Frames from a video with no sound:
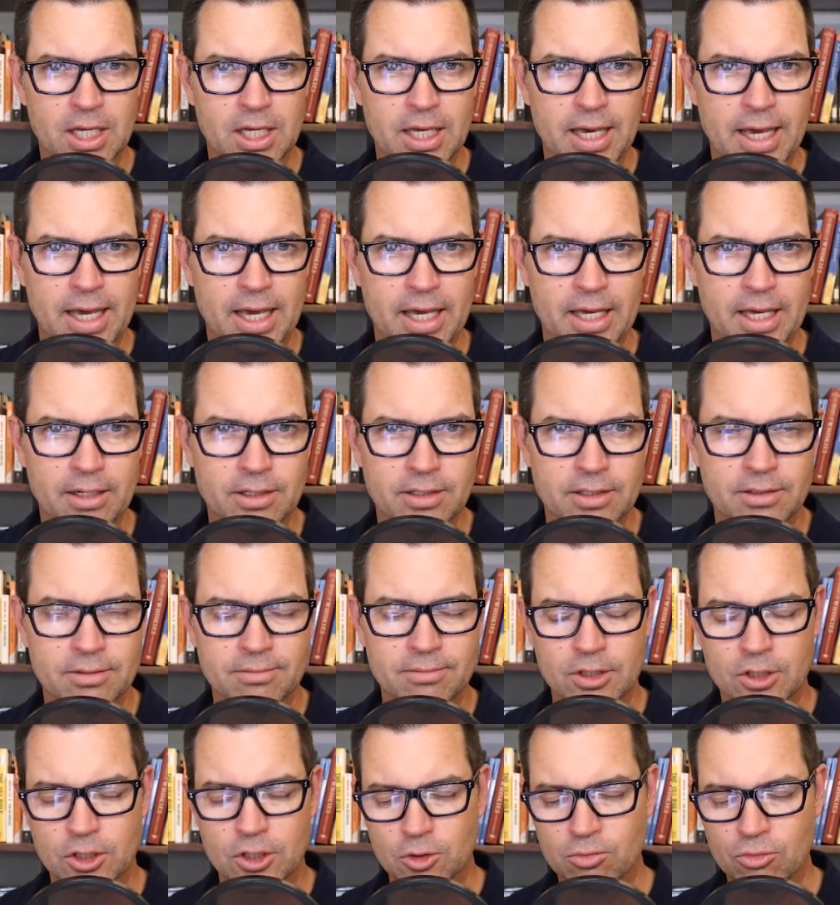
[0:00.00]
And
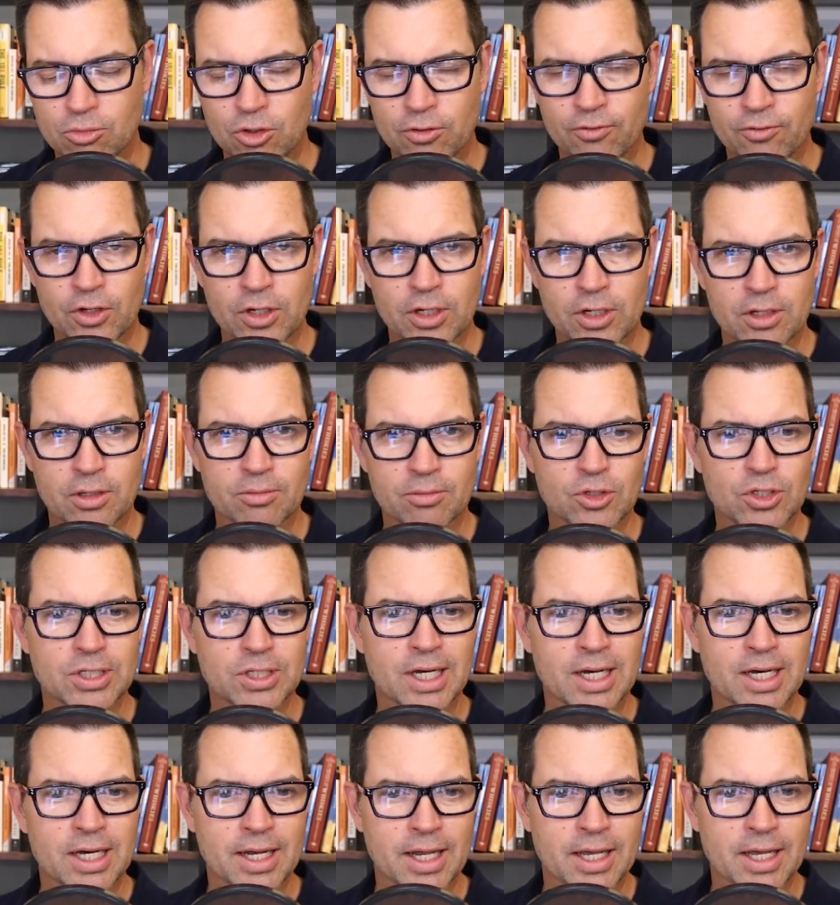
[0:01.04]
in this movie, the
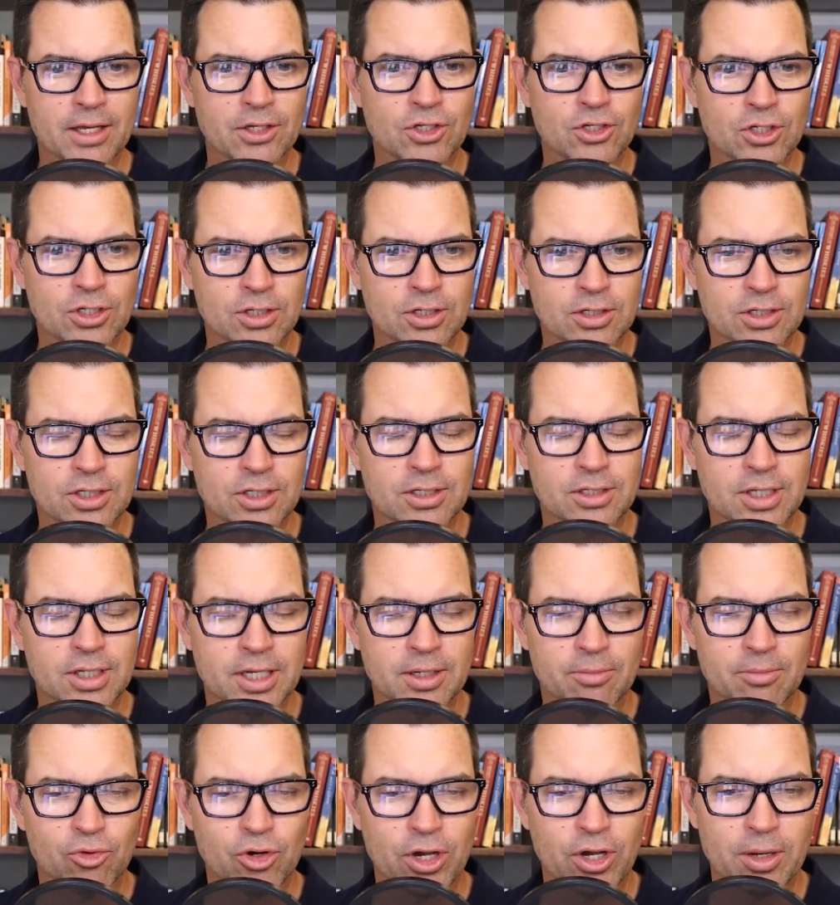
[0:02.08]
Mossad agent
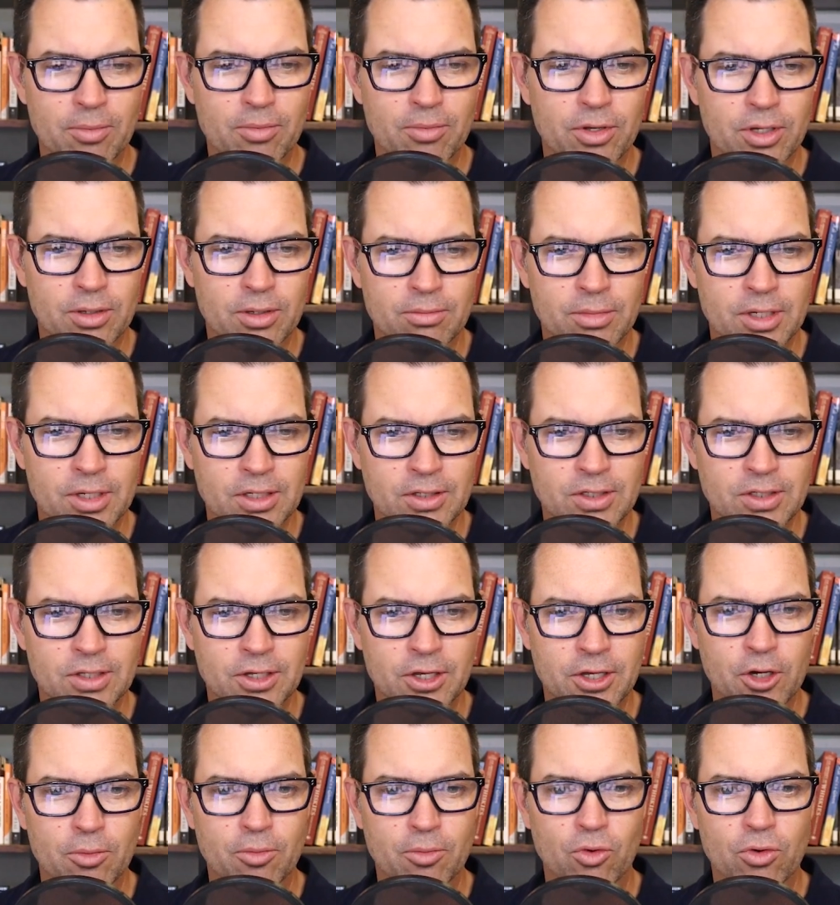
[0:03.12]
that Brad Pitt meets in the
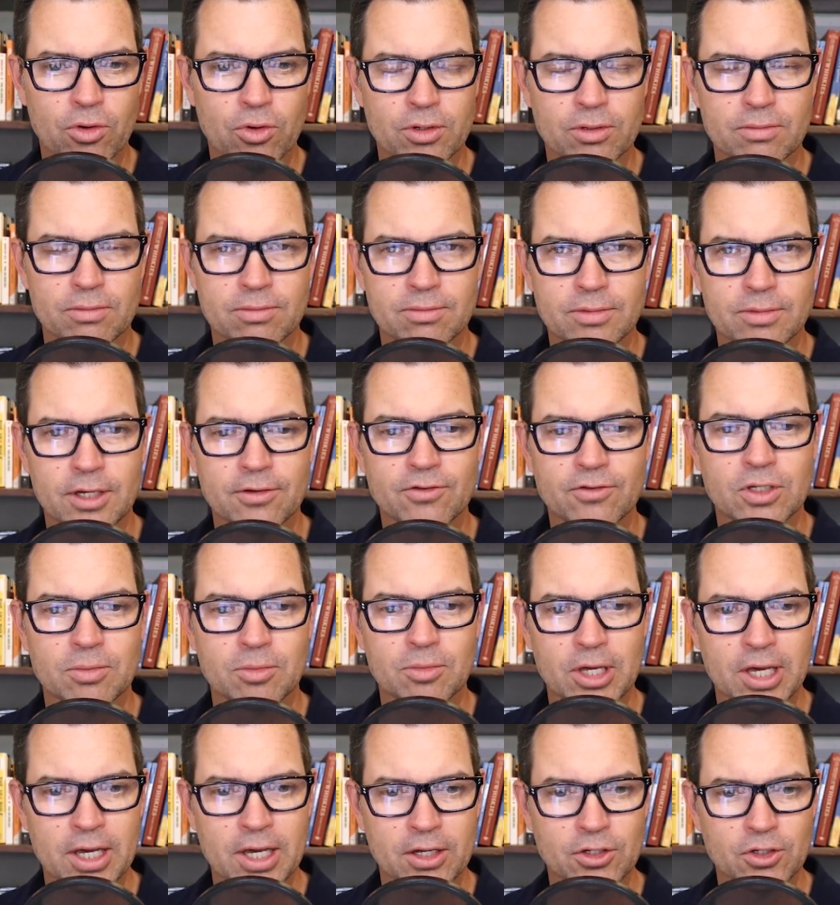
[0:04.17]
airport gives him
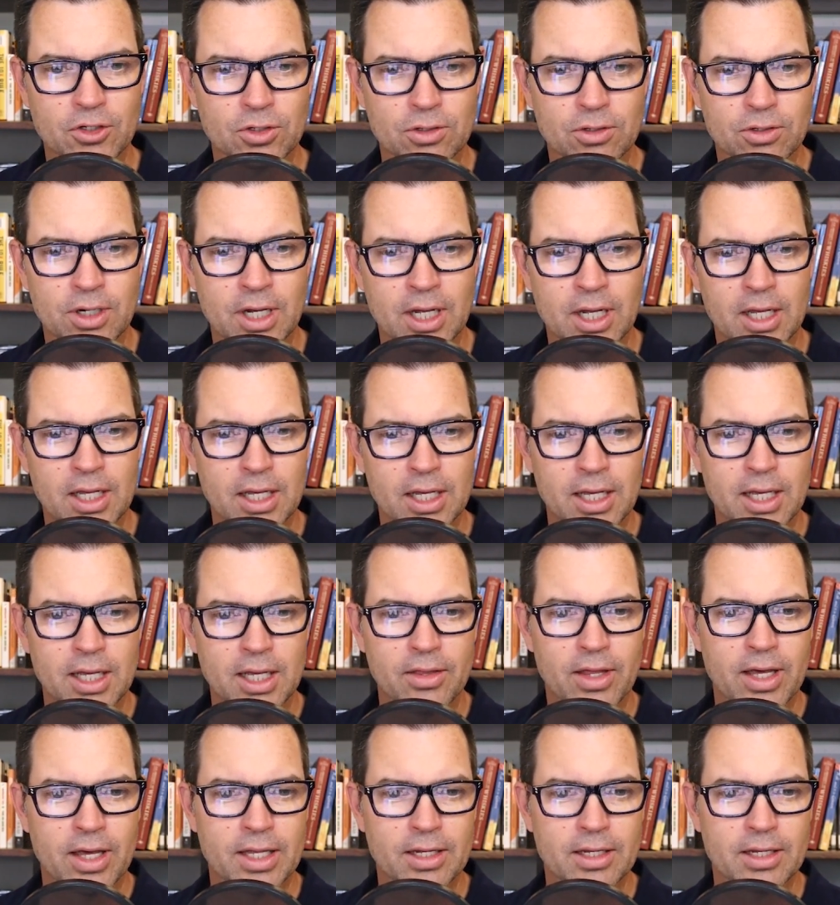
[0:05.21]
the answer
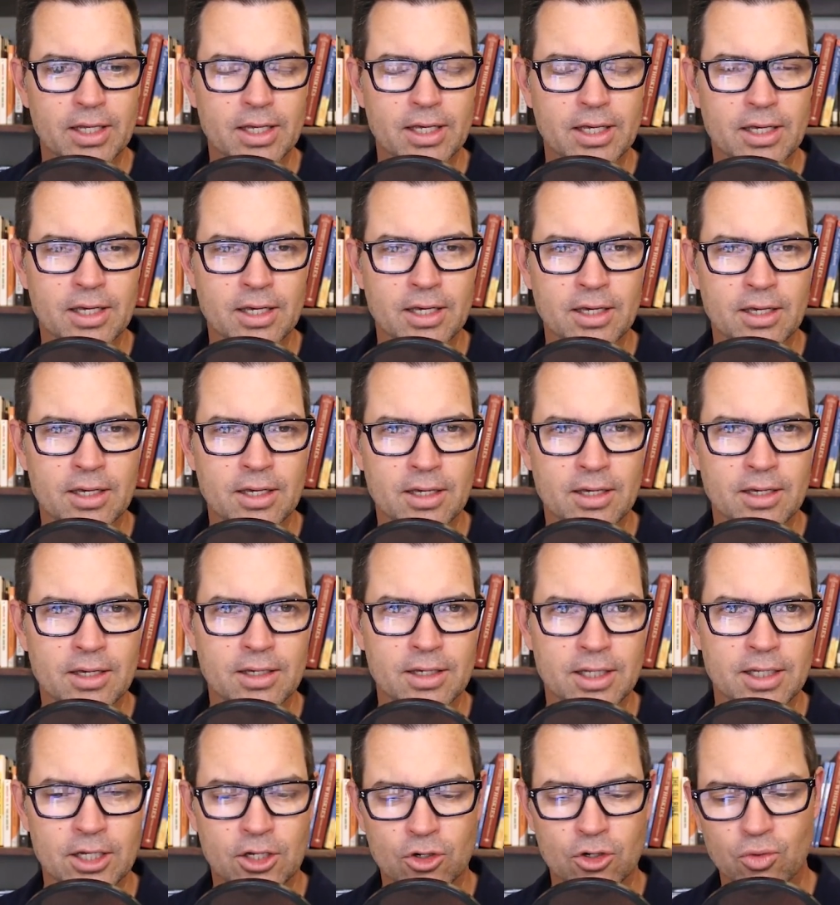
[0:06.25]
that
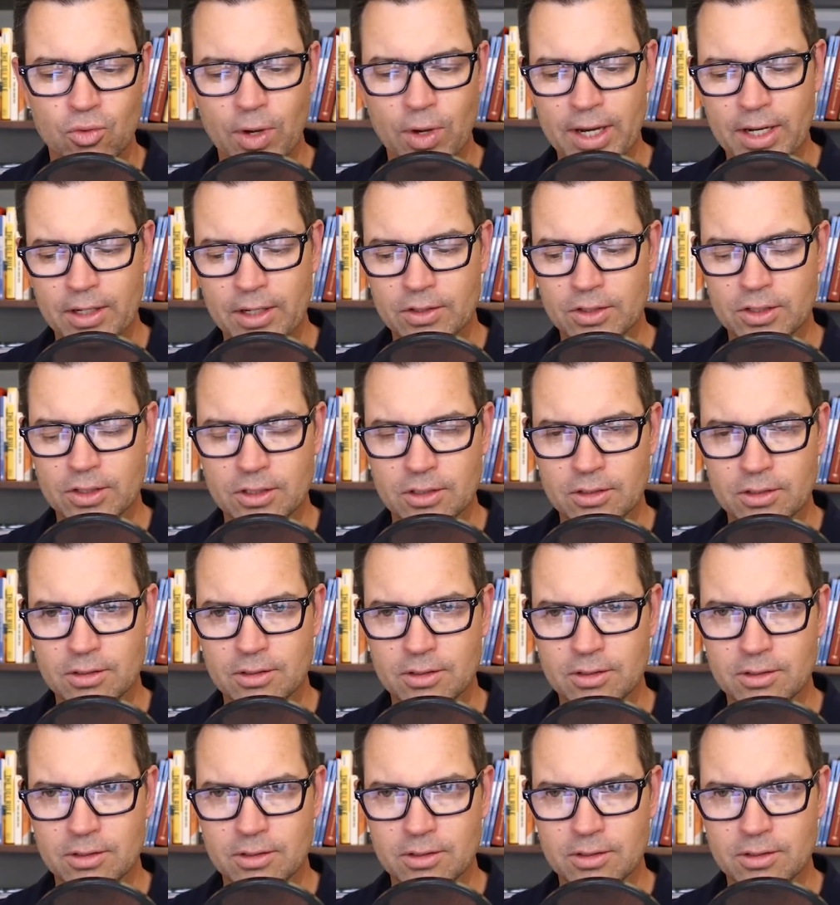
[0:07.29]
he credits